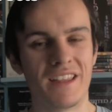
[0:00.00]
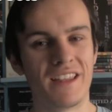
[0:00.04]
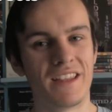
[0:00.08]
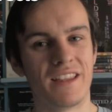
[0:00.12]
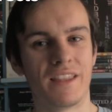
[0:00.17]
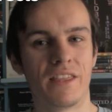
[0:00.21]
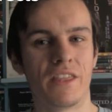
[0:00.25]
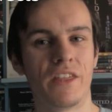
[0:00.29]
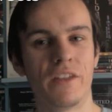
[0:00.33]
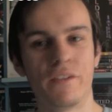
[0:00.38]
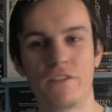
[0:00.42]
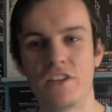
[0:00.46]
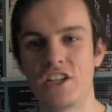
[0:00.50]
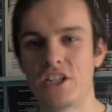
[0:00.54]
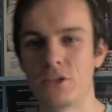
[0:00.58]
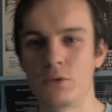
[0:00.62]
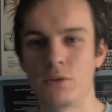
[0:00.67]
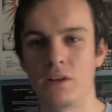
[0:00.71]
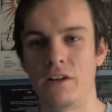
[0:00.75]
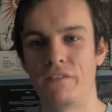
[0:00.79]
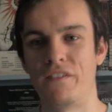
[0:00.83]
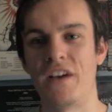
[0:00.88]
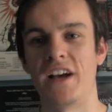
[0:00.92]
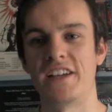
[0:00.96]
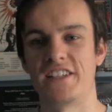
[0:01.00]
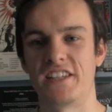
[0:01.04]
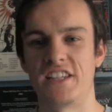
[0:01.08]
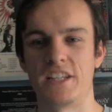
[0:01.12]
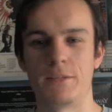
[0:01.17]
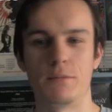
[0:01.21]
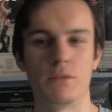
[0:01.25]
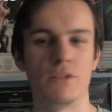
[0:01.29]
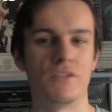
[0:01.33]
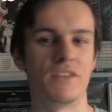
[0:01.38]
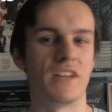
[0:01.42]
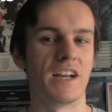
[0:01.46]
The visual effects in this
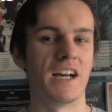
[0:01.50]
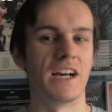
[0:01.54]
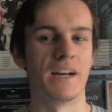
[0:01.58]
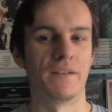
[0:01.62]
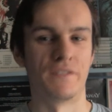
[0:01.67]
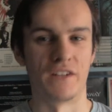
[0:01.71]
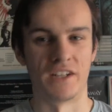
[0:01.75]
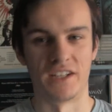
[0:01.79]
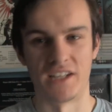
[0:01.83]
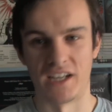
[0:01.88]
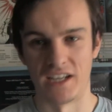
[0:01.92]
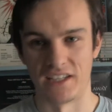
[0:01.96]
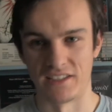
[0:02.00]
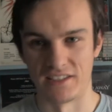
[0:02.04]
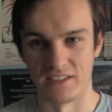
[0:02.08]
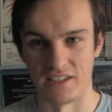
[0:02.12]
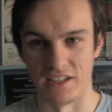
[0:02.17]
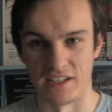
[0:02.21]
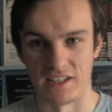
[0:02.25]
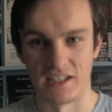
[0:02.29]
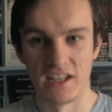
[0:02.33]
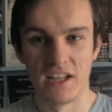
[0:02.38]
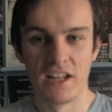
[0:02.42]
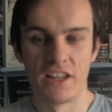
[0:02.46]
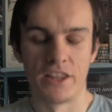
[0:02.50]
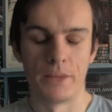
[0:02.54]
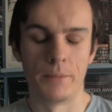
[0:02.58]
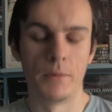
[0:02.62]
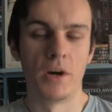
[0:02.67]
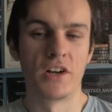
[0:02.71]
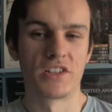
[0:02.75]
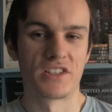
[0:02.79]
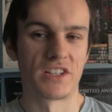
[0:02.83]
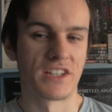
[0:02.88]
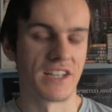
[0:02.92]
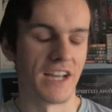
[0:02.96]
movie are fantastic. The
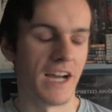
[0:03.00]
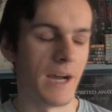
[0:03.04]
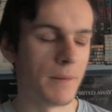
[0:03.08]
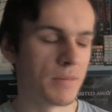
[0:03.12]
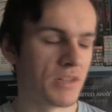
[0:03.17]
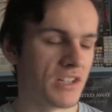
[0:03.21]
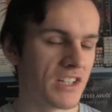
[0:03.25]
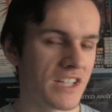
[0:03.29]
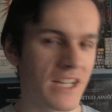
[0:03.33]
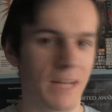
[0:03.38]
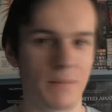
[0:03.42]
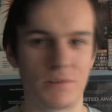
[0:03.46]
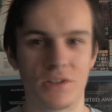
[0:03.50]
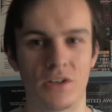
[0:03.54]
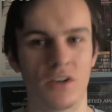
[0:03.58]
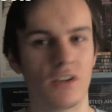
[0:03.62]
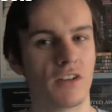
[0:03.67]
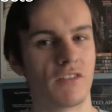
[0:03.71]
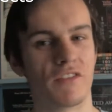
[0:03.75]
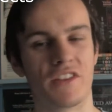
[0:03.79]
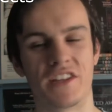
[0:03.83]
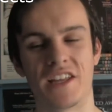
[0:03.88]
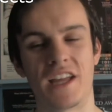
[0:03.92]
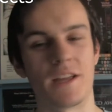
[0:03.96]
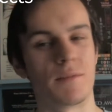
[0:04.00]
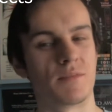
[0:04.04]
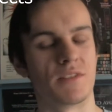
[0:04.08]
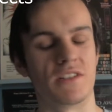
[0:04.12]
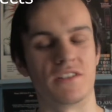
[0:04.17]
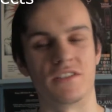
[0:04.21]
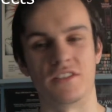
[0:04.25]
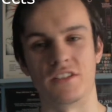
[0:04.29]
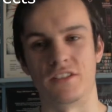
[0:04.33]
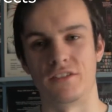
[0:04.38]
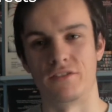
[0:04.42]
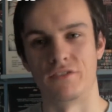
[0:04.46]
motion capture to capture all of the apes is
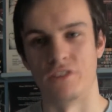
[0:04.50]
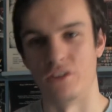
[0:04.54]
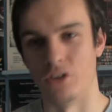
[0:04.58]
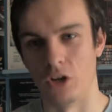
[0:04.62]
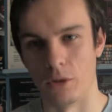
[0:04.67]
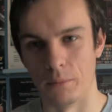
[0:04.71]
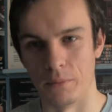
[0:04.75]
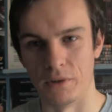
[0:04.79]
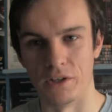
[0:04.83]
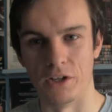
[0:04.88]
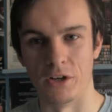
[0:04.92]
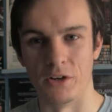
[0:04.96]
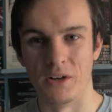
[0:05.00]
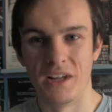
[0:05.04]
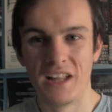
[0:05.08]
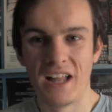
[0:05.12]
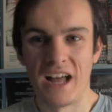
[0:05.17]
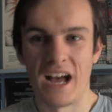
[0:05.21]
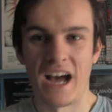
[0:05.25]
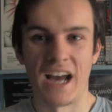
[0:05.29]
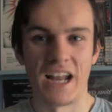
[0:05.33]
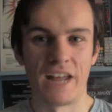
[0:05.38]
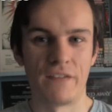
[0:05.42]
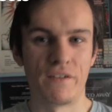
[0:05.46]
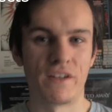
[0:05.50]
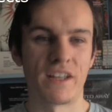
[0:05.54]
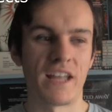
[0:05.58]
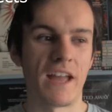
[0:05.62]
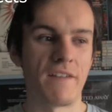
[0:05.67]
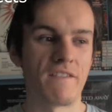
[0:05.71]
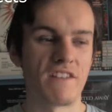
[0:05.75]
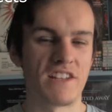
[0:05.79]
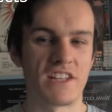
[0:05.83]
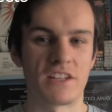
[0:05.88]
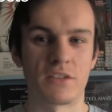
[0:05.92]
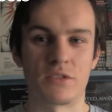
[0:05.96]
just phenomenal, and I think
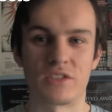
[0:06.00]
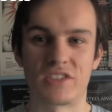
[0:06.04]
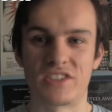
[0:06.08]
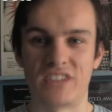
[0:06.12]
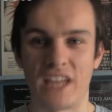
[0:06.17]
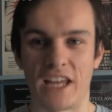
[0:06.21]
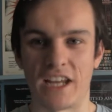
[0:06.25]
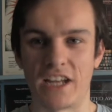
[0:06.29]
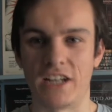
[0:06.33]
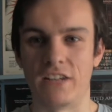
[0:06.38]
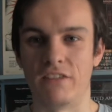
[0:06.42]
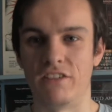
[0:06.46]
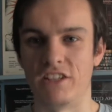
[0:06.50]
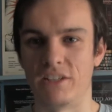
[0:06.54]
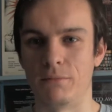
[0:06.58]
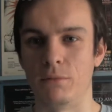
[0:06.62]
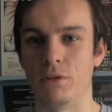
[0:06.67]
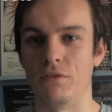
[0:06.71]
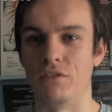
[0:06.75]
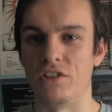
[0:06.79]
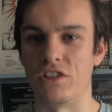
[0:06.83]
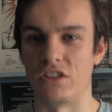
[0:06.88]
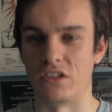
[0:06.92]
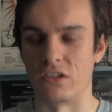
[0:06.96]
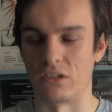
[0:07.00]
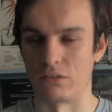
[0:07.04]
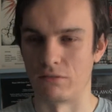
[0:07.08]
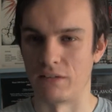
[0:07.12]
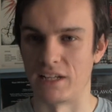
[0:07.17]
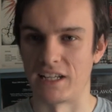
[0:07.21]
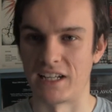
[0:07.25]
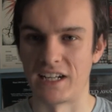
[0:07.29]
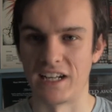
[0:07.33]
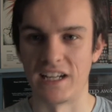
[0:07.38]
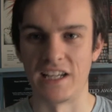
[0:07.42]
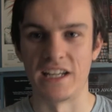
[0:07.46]
every single second of this movie just looks
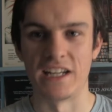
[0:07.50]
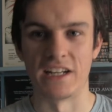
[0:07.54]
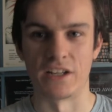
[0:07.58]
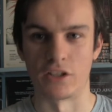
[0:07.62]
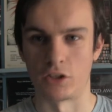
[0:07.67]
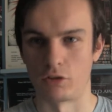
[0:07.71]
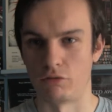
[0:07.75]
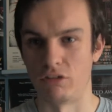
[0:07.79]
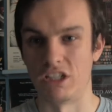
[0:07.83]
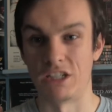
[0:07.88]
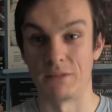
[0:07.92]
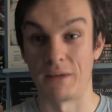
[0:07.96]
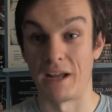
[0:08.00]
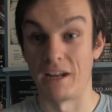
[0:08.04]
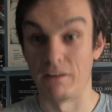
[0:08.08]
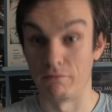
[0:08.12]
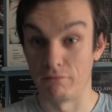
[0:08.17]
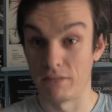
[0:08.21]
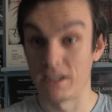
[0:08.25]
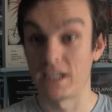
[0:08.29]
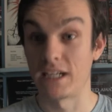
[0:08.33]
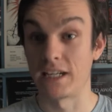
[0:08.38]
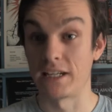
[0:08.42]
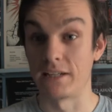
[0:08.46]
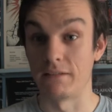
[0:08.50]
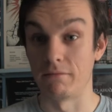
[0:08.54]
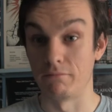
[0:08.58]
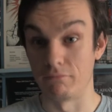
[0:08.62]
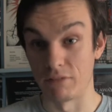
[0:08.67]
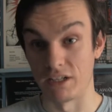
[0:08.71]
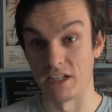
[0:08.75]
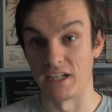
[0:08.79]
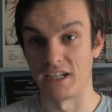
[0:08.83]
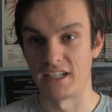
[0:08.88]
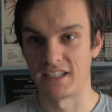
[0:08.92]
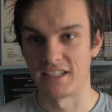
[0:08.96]
really clean and crisp and really
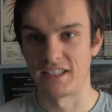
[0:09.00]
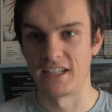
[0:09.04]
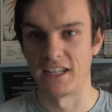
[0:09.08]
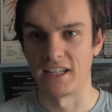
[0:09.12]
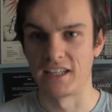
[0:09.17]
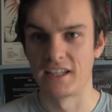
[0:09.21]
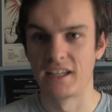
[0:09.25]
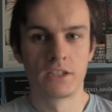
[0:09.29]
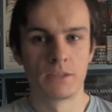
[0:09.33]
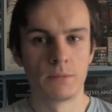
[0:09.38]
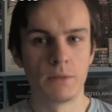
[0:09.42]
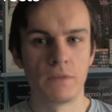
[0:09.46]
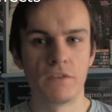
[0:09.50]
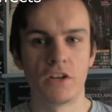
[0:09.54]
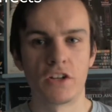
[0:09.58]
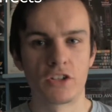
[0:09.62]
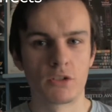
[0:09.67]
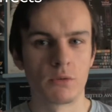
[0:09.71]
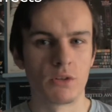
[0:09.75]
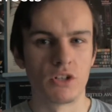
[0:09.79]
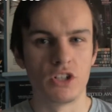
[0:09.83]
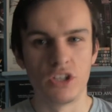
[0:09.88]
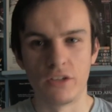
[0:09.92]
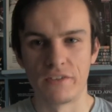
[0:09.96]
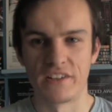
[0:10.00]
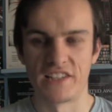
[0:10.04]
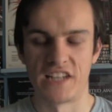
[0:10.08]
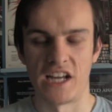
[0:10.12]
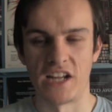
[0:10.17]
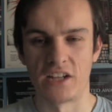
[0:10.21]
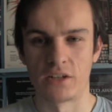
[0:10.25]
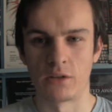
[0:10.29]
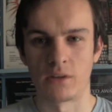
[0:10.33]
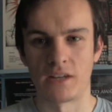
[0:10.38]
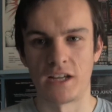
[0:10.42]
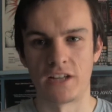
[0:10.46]
realistic. So moving on to another
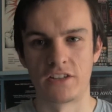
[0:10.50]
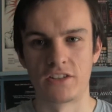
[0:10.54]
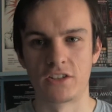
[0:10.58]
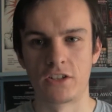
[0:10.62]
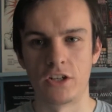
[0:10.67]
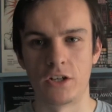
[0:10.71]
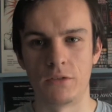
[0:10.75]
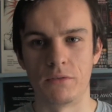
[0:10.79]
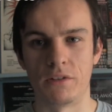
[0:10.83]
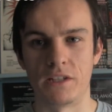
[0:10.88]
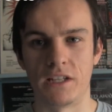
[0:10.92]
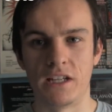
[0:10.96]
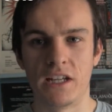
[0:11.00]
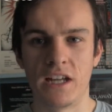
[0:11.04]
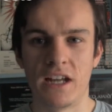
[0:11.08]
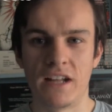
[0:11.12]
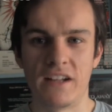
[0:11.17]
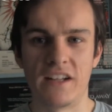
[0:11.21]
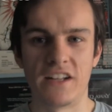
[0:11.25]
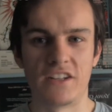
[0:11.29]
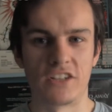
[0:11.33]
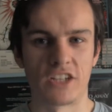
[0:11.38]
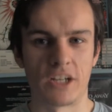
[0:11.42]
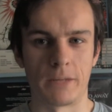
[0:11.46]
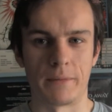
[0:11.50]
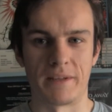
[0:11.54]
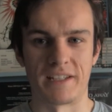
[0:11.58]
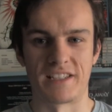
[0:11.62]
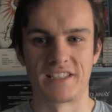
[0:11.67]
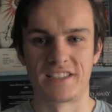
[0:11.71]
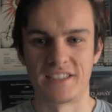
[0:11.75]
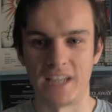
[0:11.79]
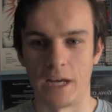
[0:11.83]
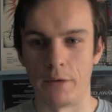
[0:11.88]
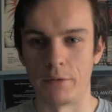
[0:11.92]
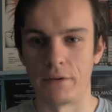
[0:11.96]
technical category, let's look at best
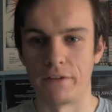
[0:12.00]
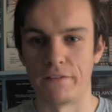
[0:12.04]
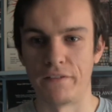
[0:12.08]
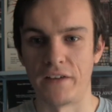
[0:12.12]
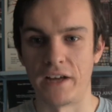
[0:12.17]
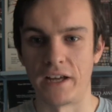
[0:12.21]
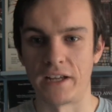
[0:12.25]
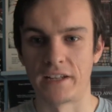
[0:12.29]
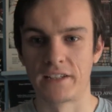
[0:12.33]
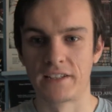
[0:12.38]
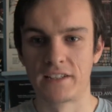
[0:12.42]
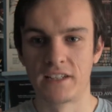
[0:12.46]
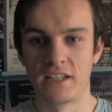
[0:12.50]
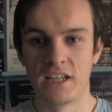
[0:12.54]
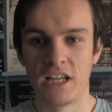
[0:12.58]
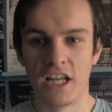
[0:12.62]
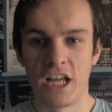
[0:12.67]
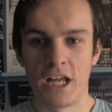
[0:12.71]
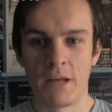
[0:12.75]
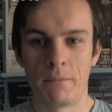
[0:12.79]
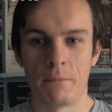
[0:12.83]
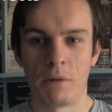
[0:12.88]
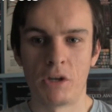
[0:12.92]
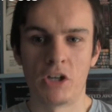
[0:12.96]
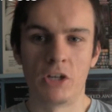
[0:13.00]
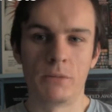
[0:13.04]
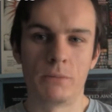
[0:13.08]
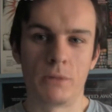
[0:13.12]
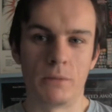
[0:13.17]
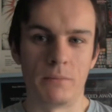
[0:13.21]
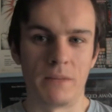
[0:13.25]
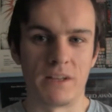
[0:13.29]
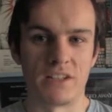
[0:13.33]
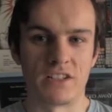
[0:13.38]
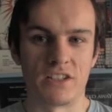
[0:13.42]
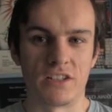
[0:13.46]
sound effects. My honourable
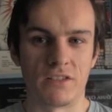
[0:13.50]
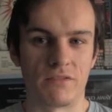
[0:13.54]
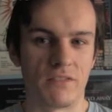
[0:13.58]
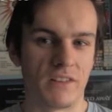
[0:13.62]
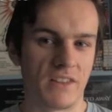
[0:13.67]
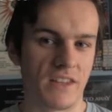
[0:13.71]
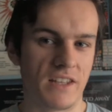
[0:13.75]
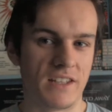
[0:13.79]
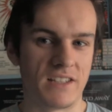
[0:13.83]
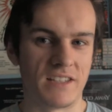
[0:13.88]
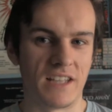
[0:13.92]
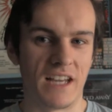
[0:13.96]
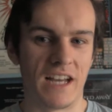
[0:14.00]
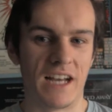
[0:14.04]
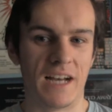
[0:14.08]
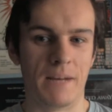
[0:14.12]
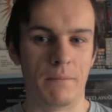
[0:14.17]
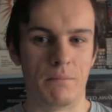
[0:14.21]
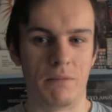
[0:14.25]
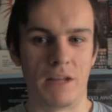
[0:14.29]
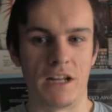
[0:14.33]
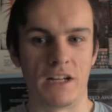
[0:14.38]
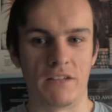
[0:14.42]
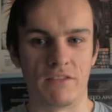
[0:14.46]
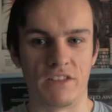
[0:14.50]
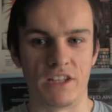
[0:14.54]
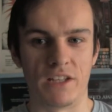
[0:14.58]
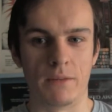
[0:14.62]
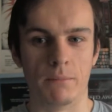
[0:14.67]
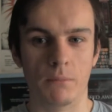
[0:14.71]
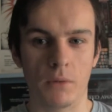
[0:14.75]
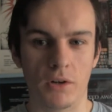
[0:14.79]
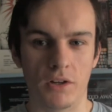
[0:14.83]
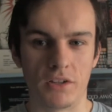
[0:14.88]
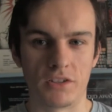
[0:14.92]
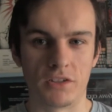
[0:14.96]
mentions for this are Blade of the
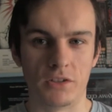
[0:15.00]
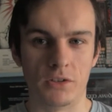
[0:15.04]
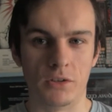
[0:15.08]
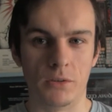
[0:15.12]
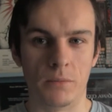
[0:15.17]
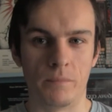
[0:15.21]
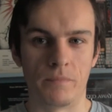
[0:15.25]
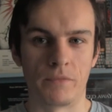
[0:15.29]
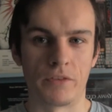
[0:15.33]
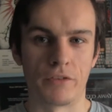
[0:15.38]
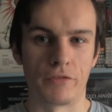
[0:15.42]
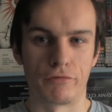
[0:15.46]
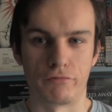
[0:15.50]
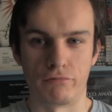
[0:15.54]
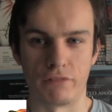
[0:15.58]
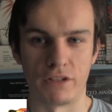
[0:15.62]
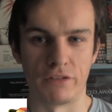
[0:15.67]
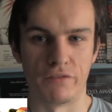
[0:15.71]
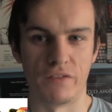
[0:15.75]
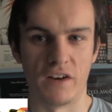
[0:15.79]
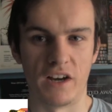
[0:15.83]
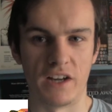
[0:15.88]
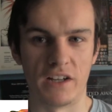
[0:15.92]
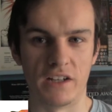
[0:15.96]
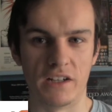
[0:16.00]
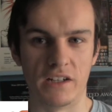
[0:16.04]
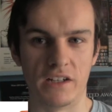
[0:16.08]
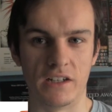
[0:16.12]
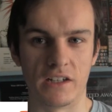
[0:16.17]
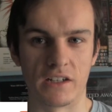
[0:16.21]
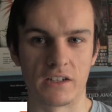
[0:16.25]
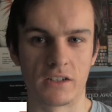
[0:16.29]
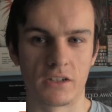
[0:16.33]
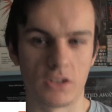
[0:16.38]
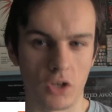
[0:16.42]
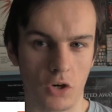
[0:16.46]
Immortal, Free Fire,
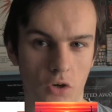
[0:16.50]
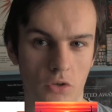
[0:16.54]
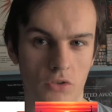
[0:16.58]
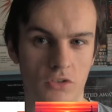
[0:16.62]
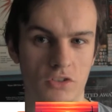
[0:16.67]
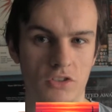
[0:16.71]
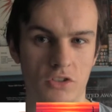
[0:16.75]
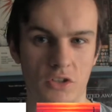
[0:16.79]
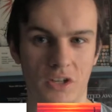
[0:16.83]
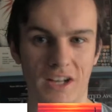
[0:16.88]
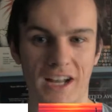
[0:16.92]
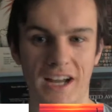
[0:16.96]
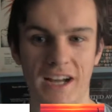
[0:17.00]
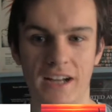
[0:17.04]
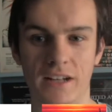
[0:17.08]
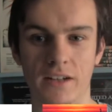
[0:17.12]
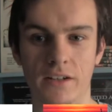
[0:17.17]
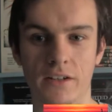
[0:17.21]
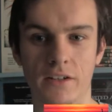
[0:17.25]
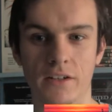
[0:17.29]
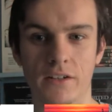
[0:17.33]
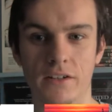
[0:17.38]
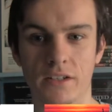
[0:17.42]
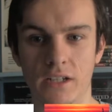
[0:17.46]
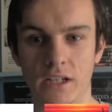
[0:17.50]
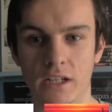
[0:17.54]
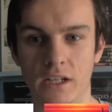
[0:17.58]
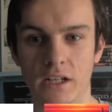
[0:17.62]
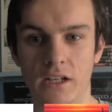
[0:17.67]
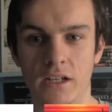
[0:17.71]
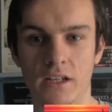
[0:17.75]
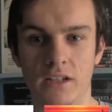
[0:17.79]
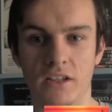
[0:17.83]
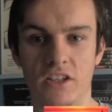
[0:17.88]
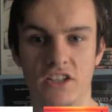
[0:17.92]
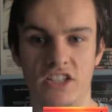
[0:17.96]
Kong Skull Island,
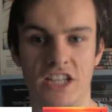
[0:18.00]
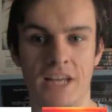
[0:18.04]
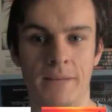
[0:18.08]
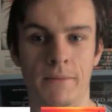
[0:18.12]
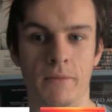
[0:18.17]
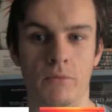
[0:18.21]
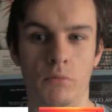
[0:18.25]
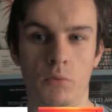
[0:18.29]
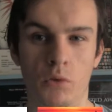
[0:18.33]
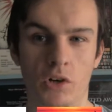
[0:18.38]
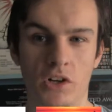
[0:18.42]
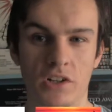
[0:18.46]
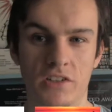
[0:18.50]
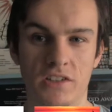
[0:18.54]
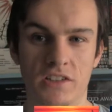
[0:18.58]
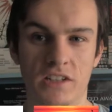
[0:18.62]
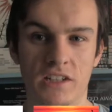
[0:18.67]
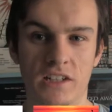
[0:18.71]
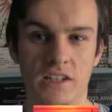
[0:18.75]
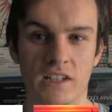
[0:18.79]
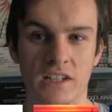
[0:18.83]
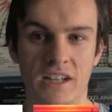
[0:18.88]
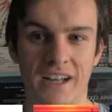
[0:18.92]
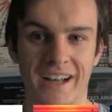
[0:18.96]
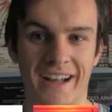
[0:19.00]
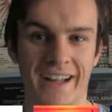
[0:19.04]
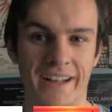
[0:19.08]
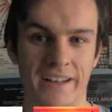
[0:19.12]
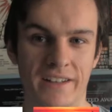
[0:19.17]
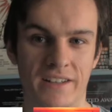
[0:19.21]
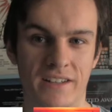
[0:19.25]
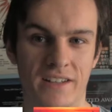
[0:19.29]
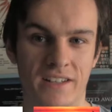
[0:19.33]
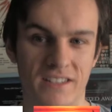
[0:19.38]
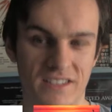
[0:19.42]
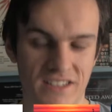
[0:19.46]
The Shape of Water,
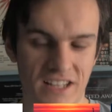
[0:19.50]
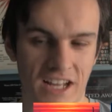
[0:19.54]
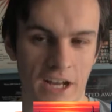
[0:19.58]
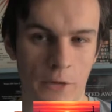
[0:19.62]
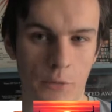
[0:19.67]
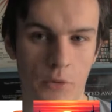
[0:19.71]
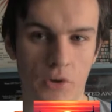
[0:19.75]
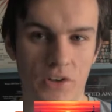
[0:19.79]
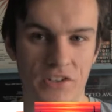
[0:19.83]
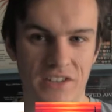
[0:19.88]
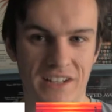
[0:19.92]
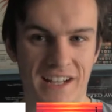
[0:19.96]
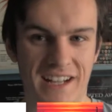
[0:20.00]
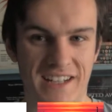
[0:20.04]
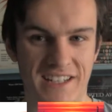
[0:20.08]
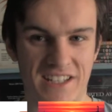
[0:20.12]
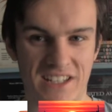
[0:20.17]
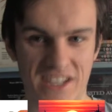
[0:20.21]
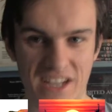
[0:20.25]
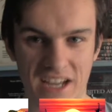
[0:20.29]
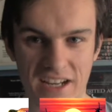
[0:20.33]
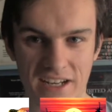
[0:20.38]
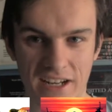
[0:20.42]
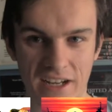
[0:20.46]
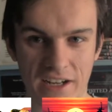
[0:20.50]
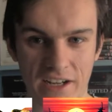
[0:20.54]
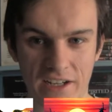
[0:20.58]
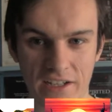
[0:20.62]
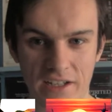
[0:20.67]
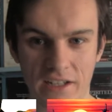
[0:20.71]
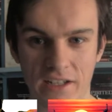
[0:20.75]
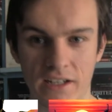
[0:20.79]
and Star Wars The Last Jedi.